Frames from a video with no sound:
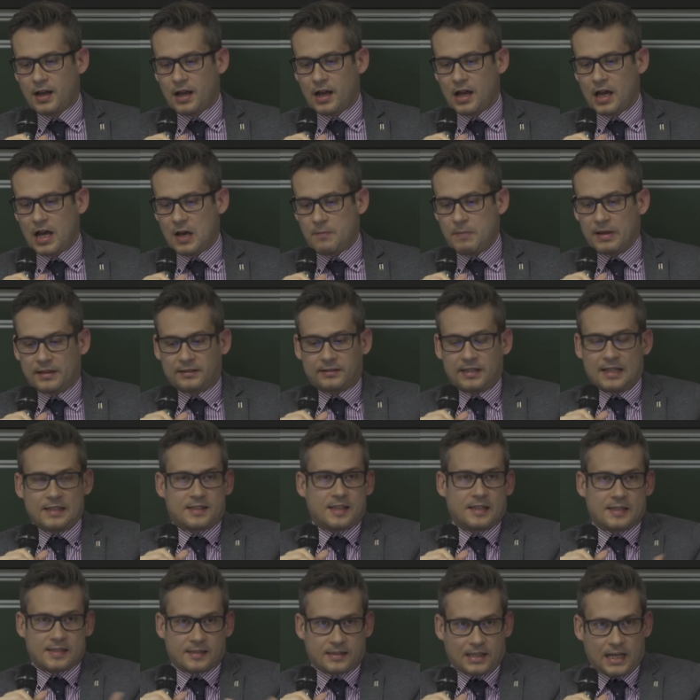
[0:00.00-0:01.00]
but
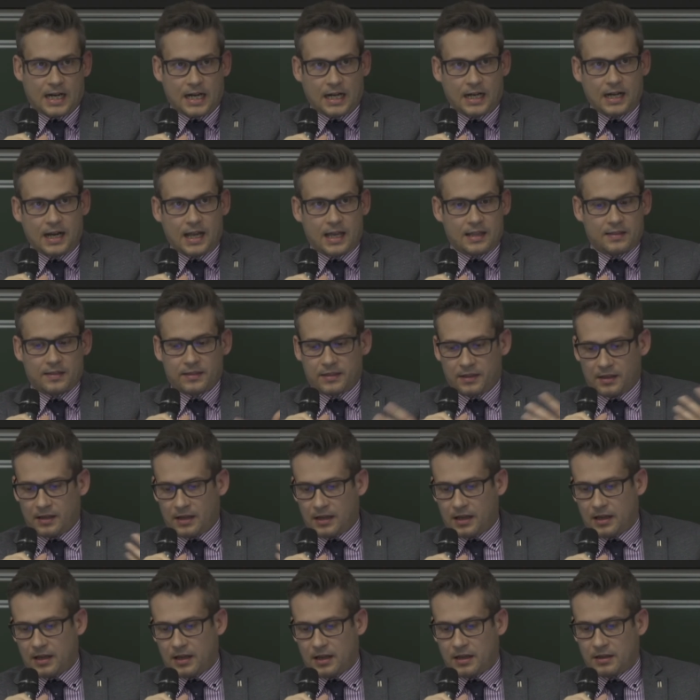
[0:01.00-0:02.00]
it's there, and
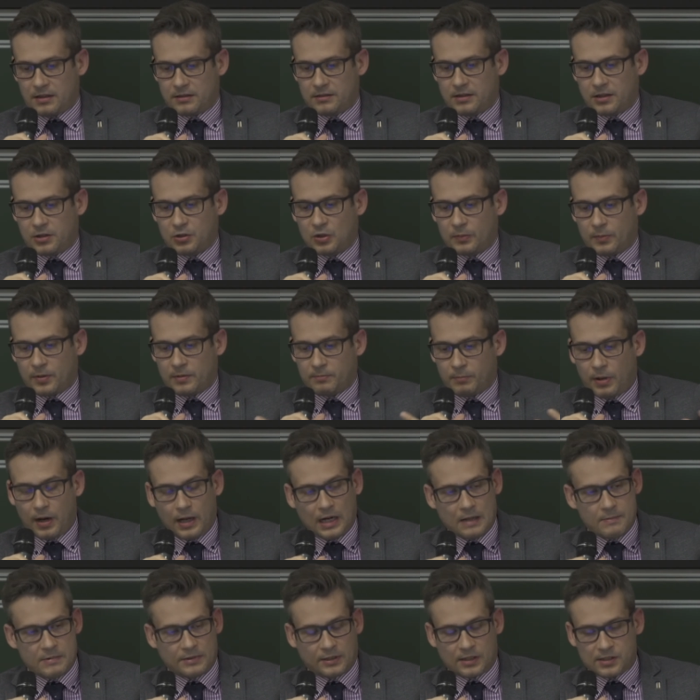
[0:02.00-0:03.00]
the European
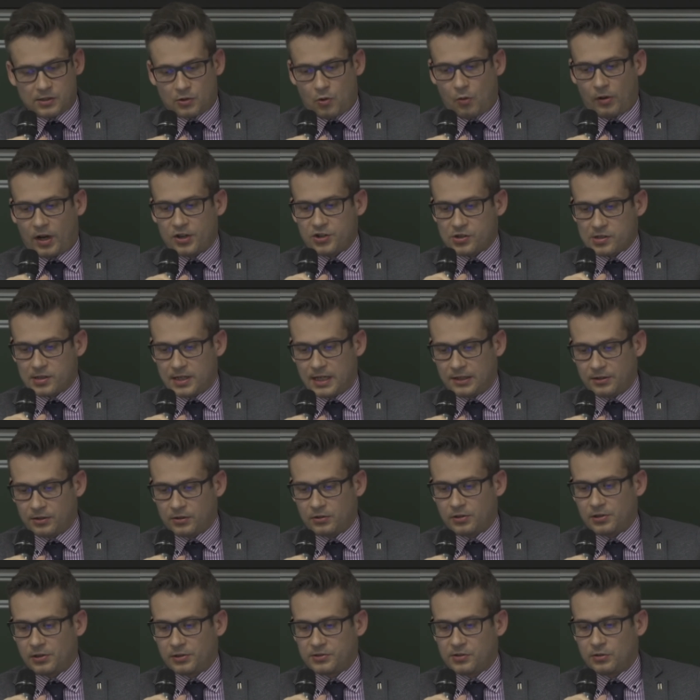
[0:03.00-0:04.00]
Parliament as a co-legislator
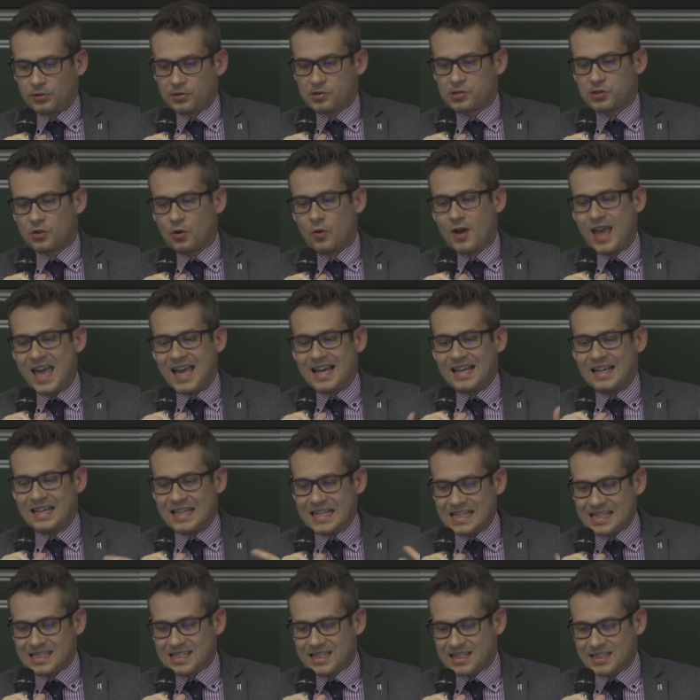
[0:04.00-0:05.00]
also
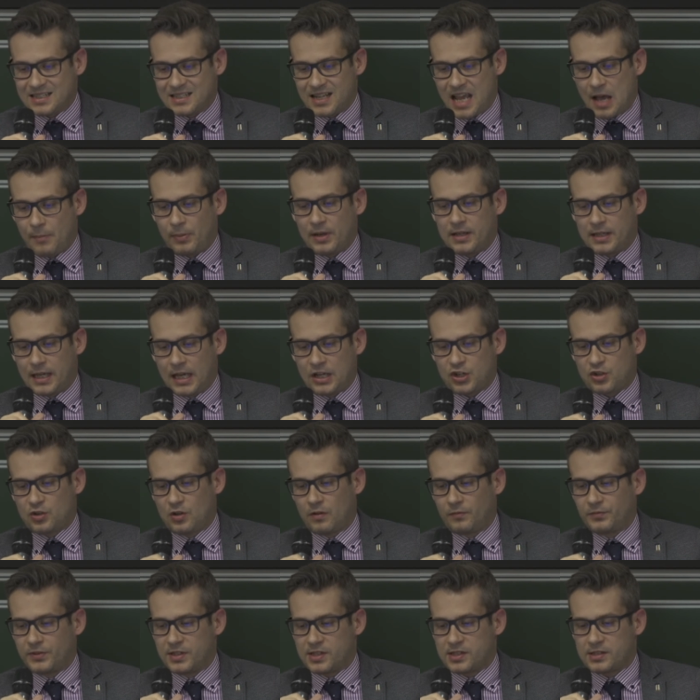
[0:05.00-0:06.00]
listed the application
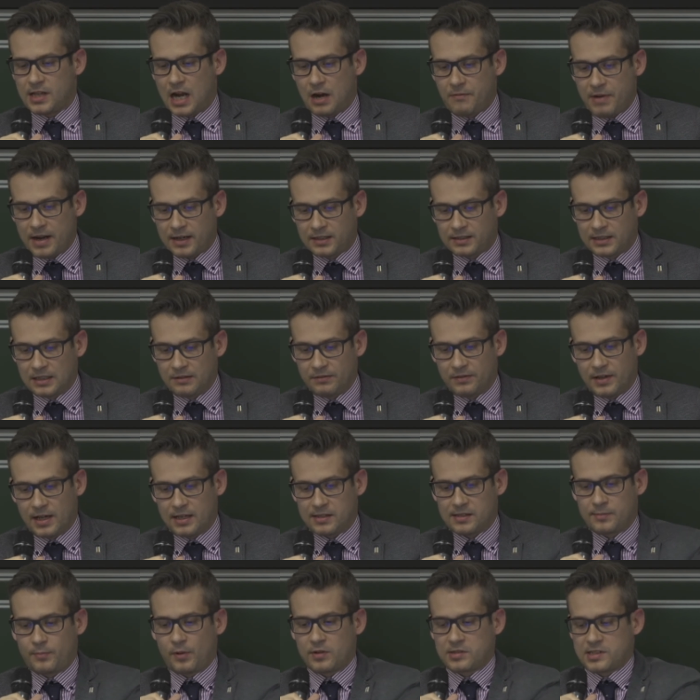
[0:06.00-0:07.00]
of this directive
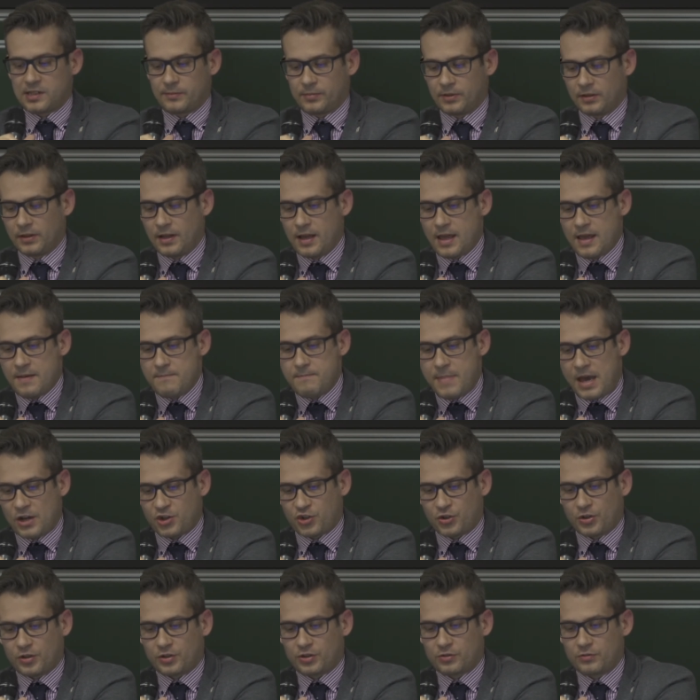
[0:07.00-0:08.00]
as a possible
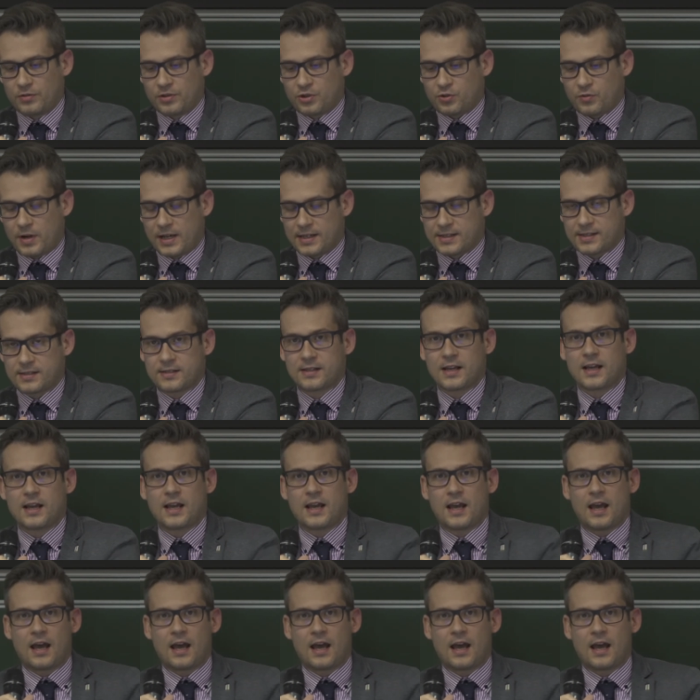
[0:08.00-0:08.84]
measure to address